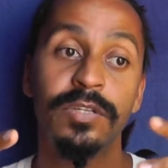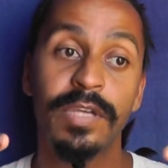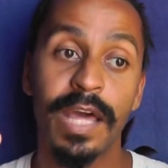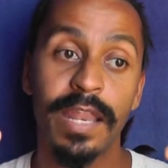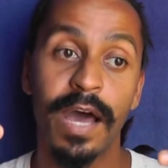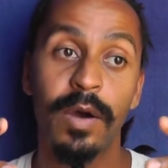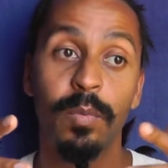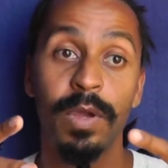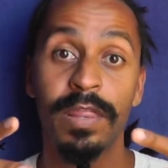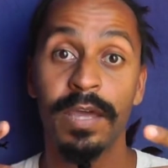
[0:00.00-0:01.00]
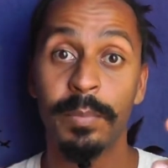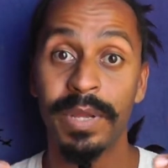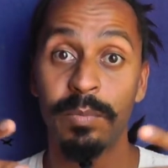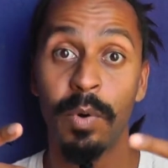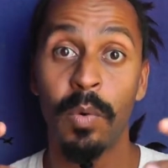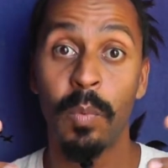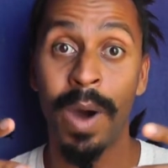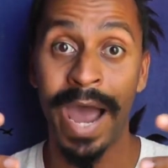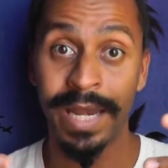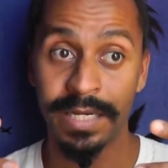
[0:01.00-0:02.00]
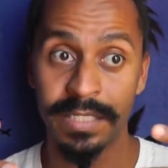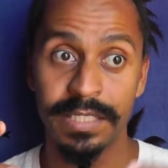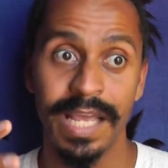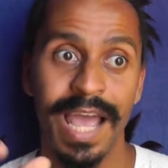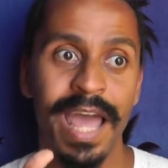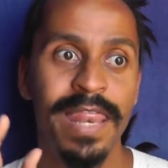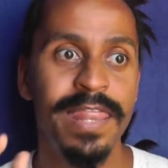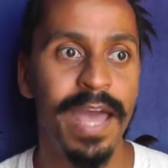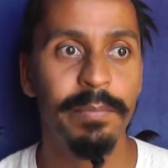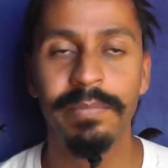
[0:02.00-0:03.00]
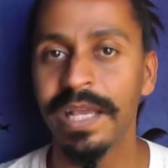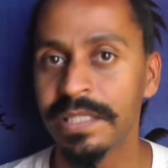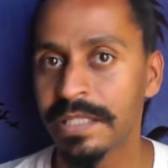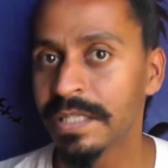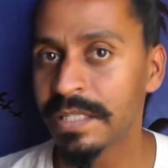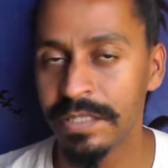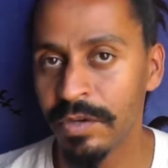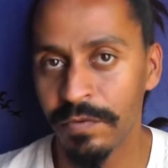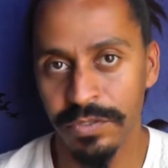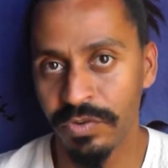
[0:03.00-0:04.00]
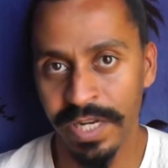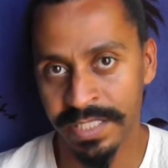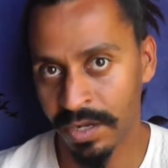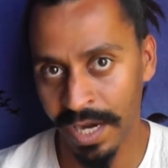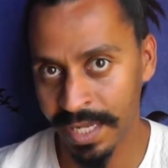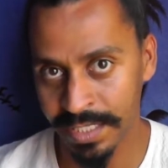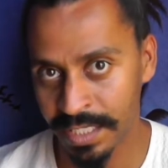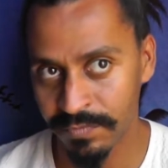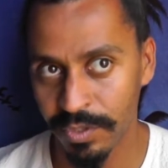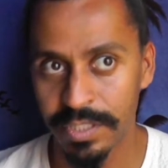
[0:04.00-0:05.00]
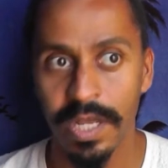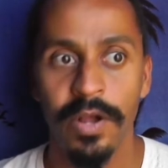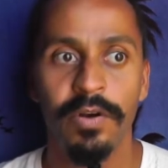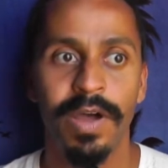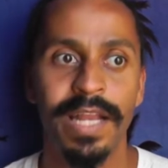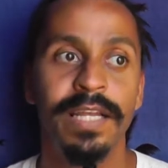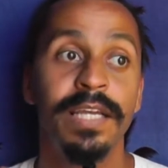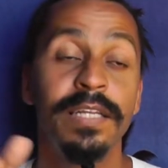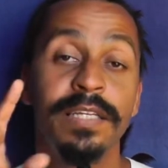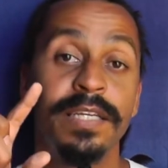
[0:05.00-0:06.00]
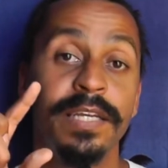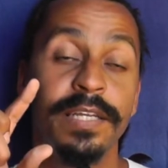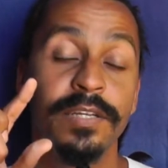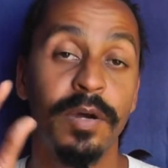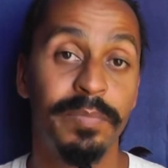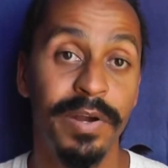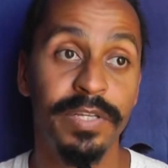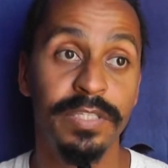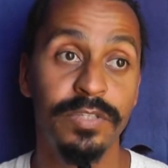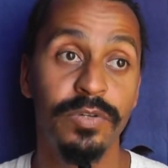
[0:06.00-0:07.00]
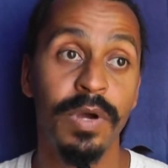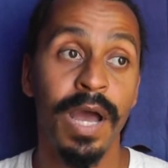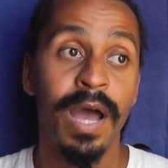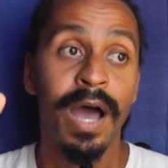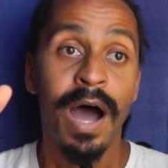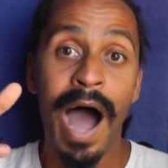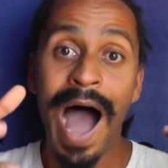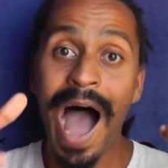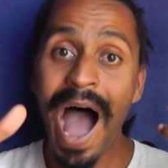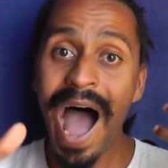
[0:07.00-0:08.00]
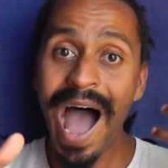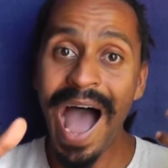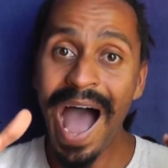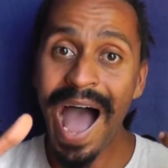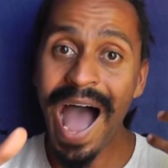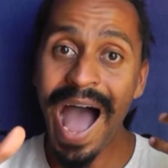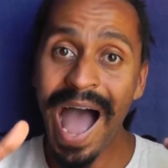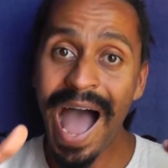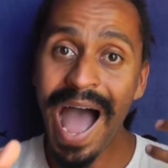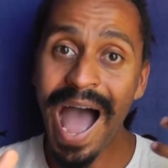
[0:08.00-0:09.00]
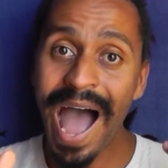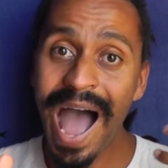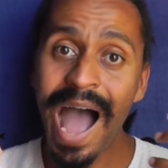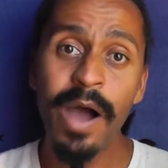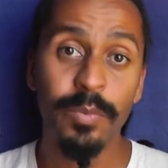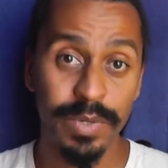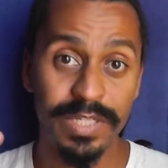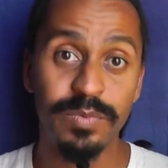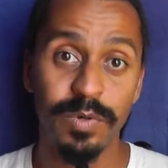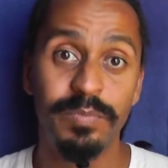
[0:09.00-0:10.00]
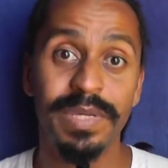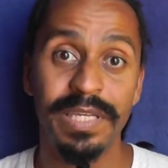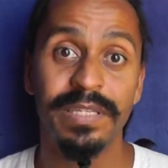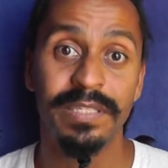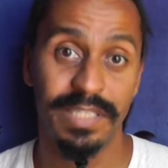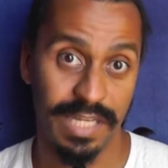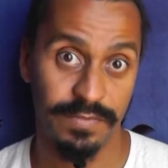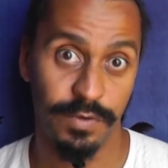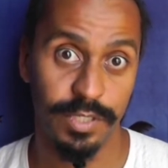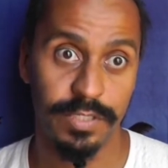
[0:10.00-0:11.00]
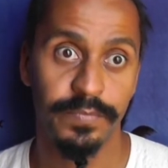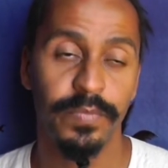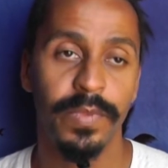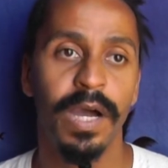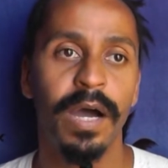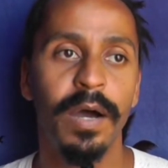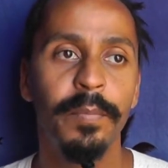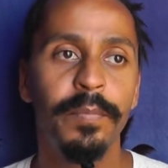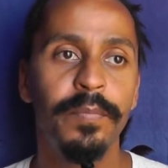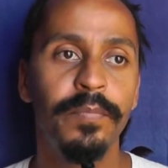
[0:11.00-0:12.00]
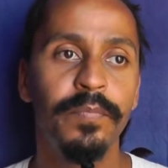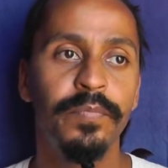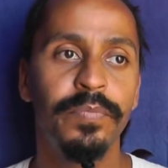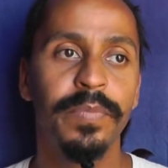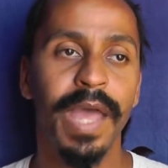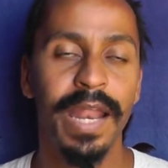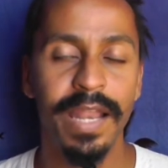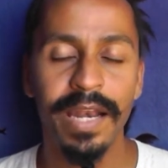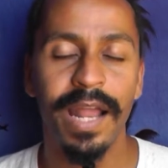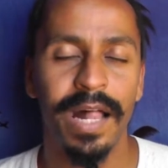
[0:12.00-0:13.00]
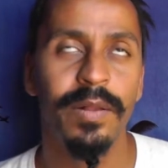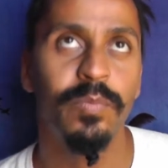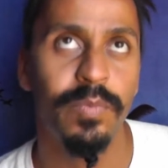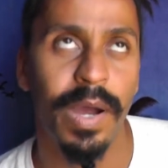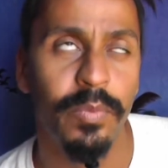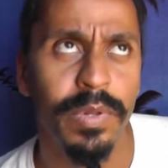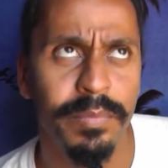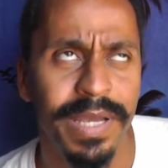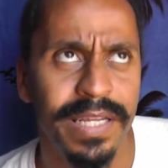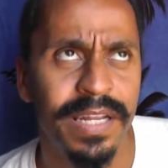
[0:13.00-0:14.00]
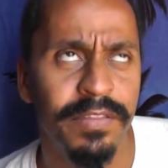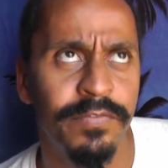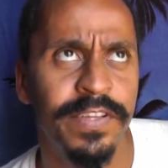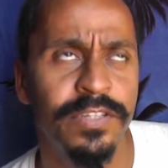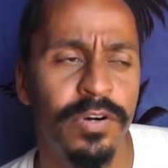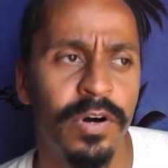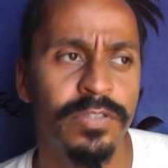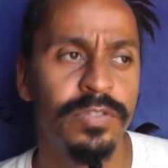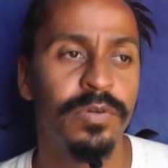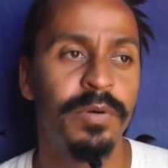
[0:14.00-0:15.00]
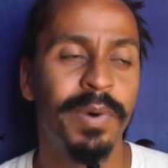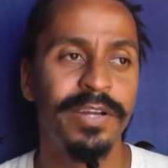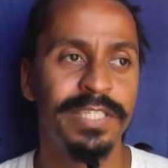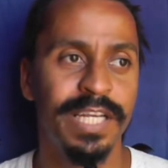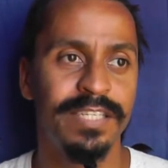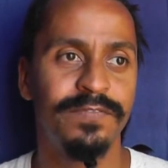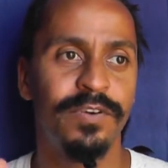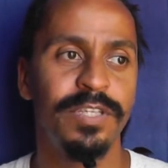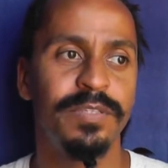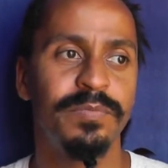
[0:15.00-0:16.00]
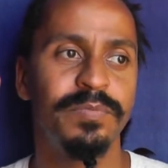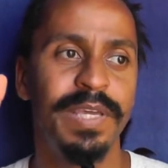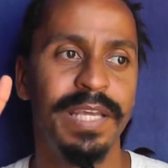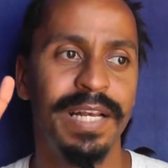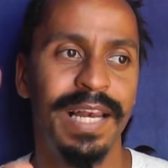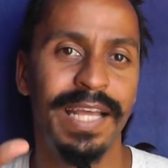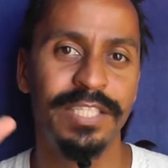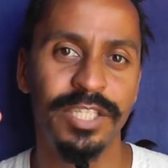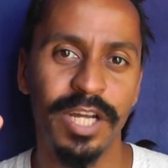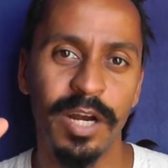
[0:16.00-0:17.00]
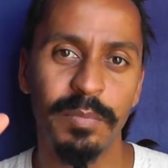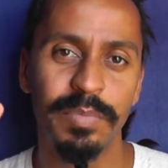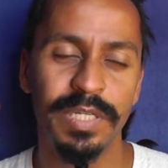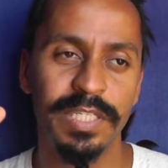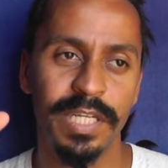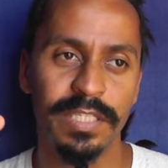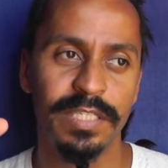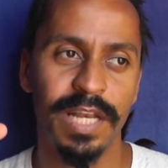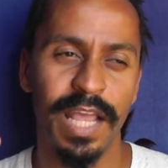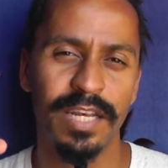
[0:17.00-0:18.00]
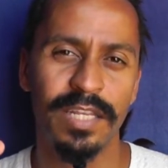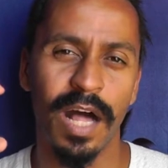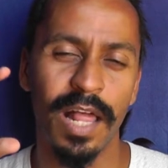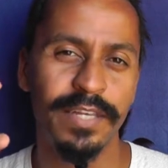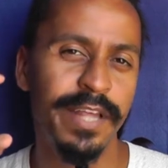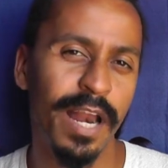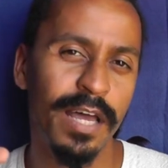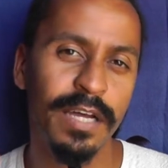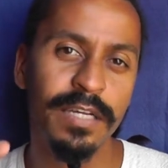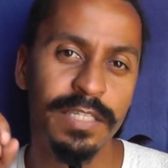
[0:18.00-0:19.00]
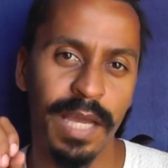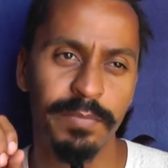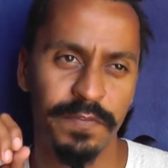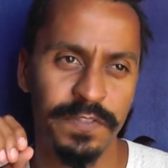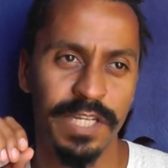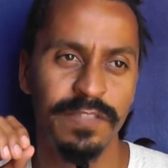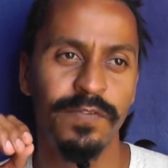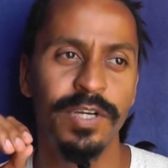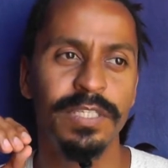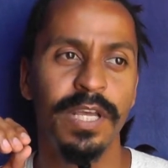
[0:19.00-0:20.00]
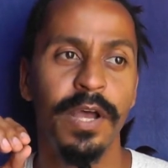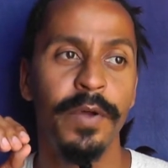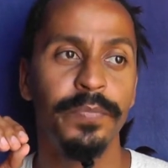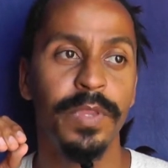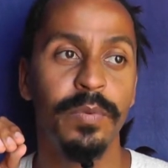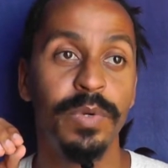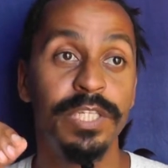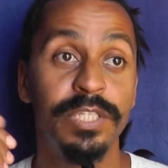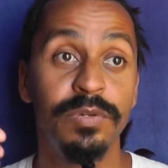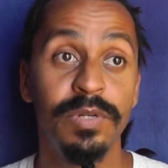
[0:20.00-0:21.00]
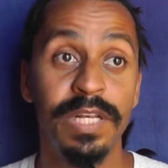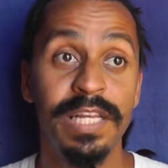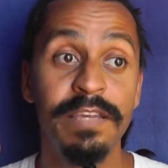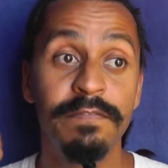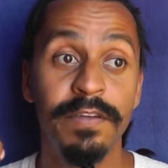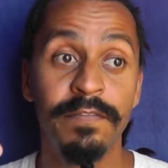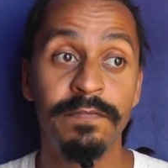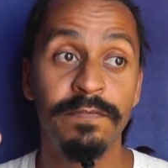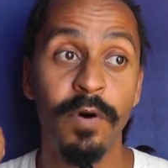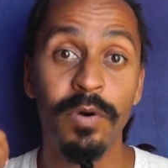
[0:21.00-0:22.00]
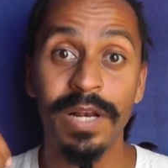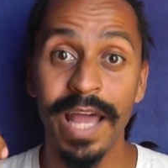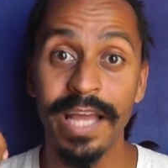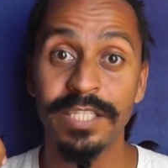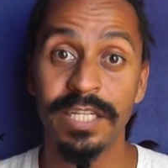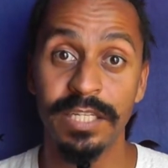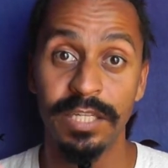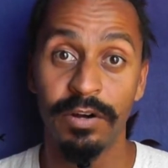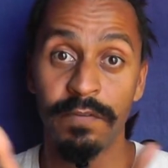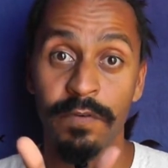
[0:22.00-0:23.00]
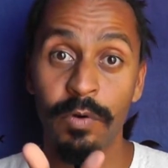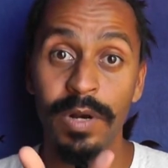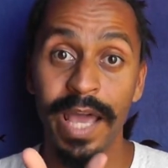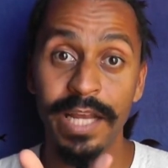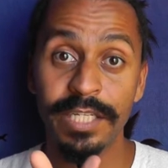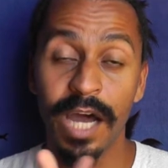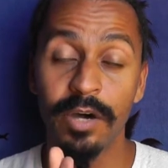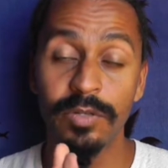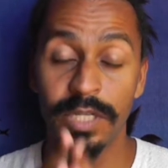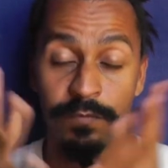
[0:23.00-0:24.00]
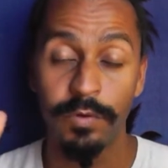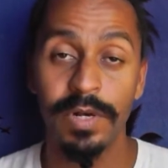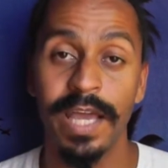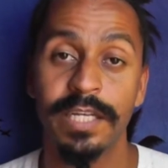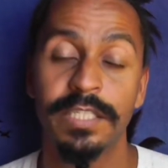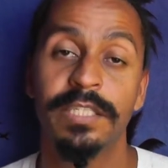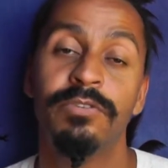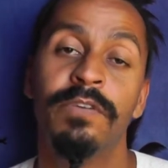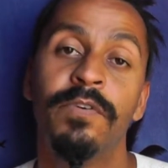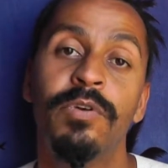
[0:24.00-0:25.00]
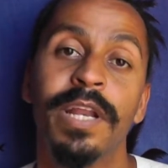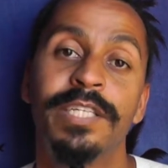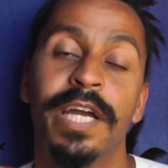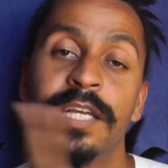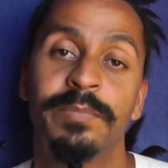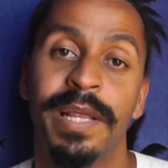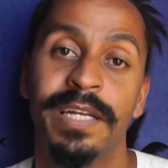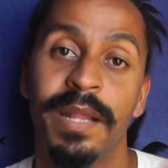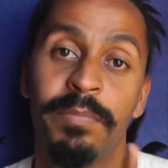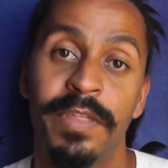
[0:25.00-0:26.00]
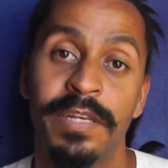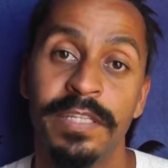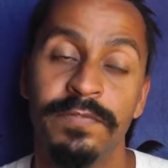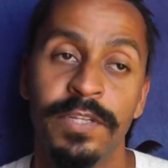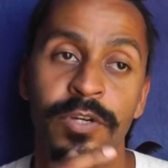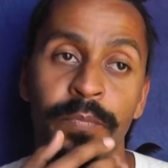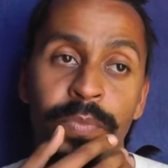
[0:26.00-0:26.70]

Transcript: together with a bit more wideness and that makes it the, your voice really sound like chest voice right in in comparison to ah, which would be chest voice um and then i'll i will make another video also about chest voice being less sharp but just like a duller type of chest voice which you leave the vocal edge, the interior vocal edge out, vocal edge, interior vocal edge, I explain in depth in this video.